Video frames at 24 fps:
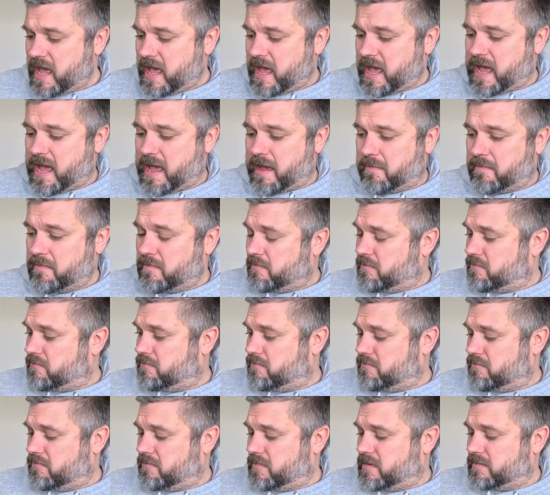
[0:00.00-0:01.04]

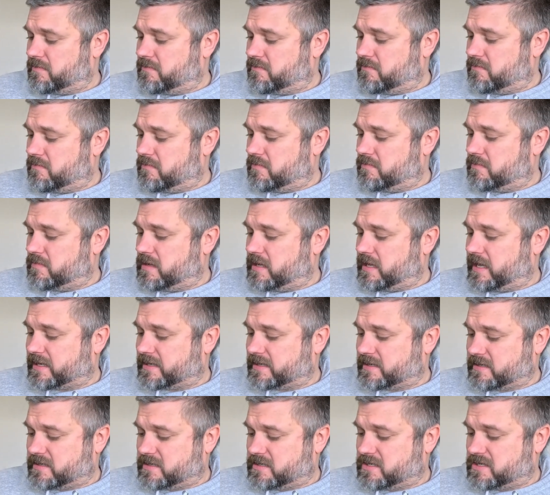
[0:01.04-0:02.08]

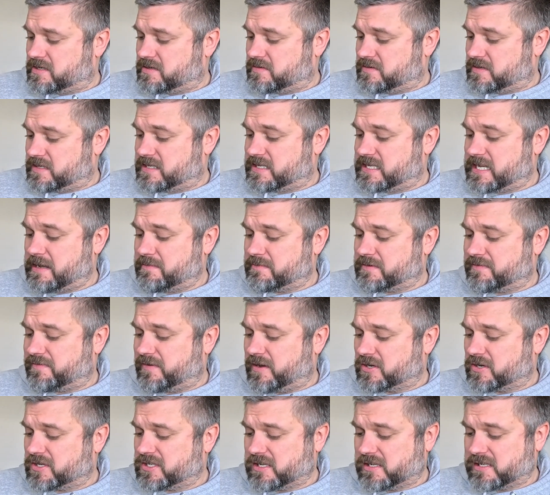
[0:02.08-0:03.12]
It seems
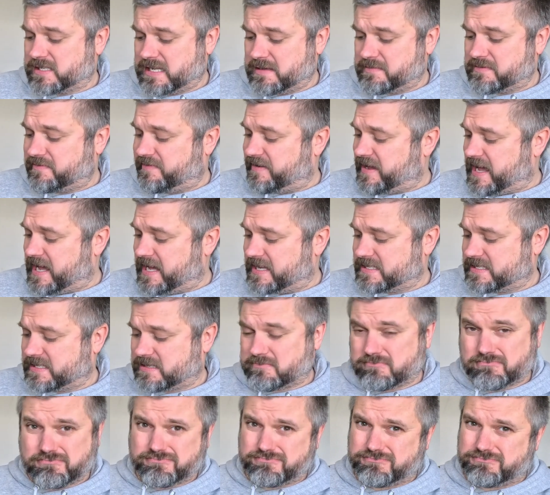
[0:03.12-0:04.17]
functional, it seems
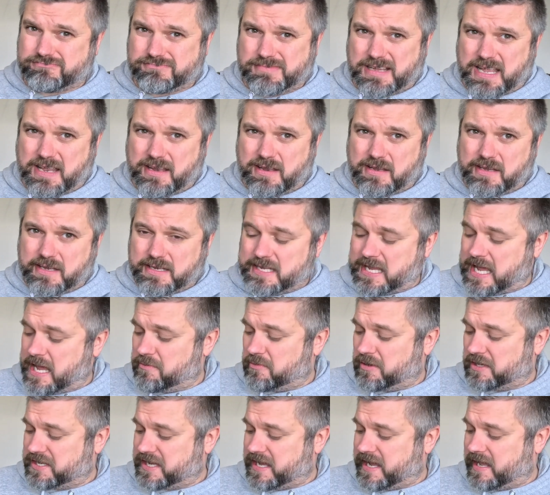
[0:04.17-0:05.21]
fast. Time
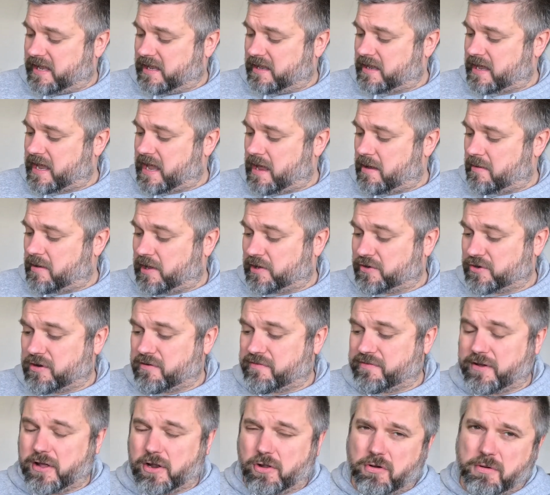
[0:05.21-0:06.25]
will tell. I'll do a
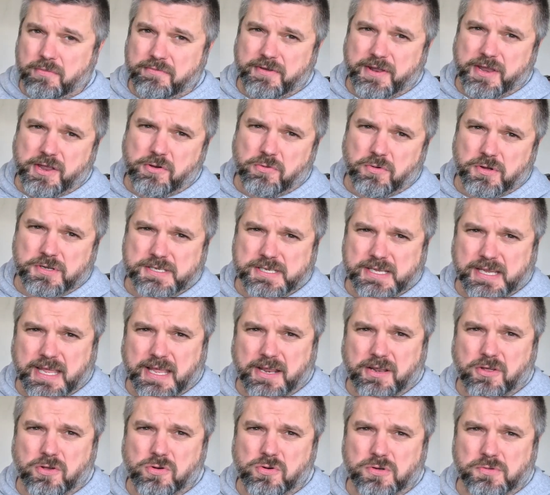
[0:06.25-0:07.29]
follow-up video once I
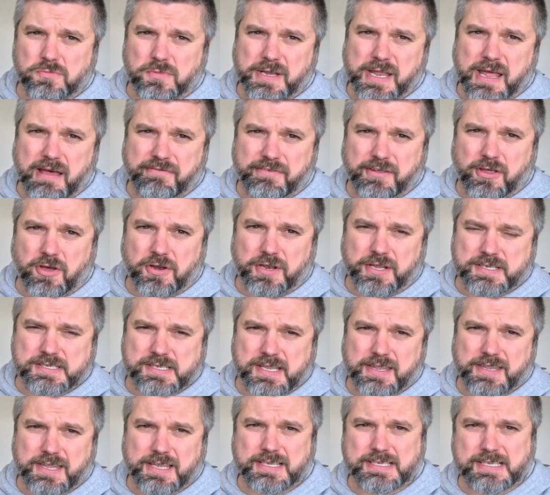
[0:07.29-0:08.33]
get going with Navionics
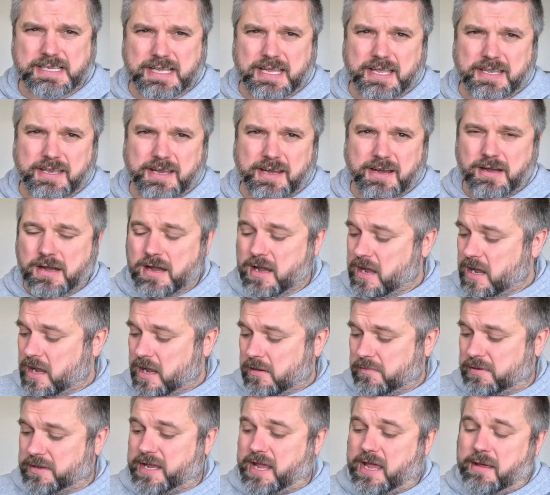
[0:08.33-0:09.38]
and things like that there.
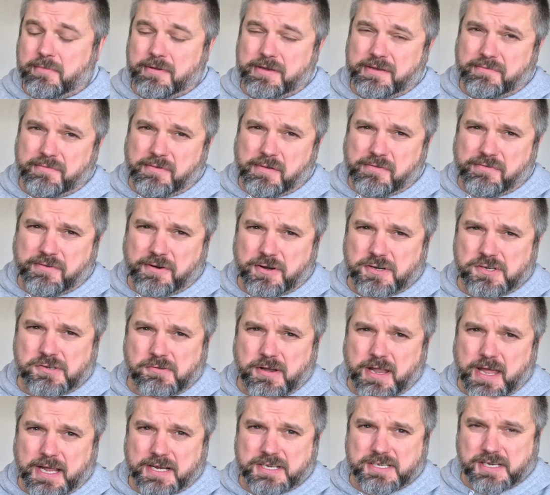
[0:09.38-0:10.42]
But yeah, my first
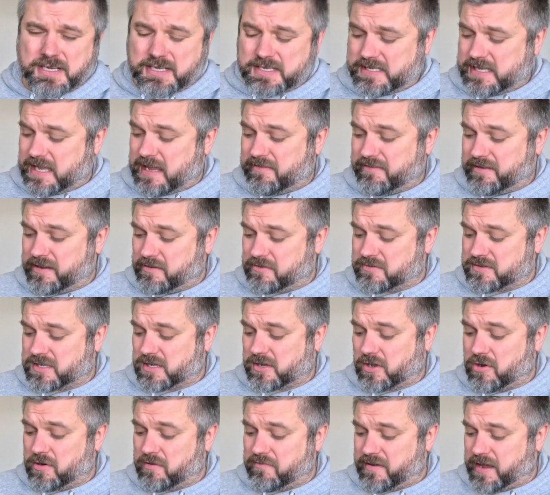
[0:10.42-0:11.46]
reaction is definitely it was a
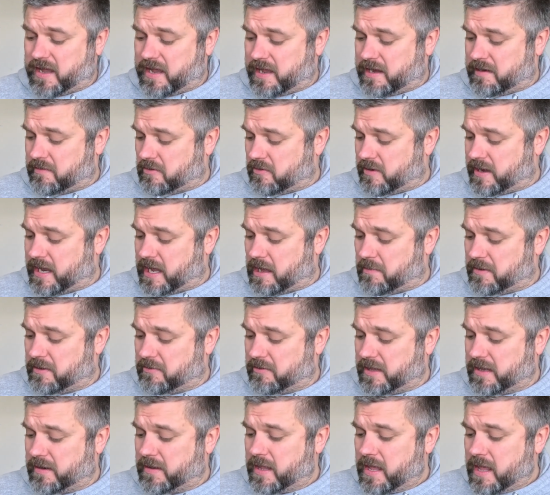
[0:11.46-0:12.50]
good buy and I'm quite happy
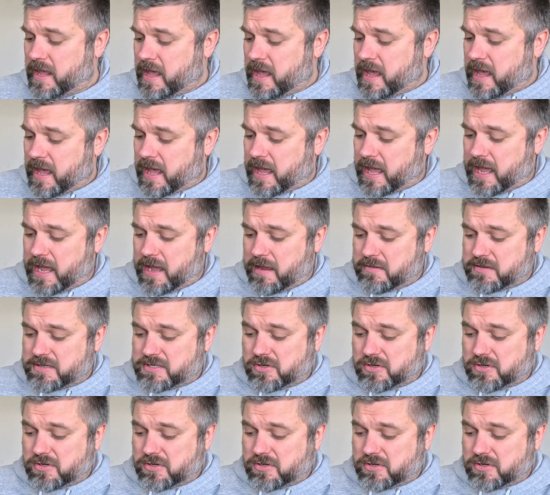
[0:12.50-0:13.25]
with it.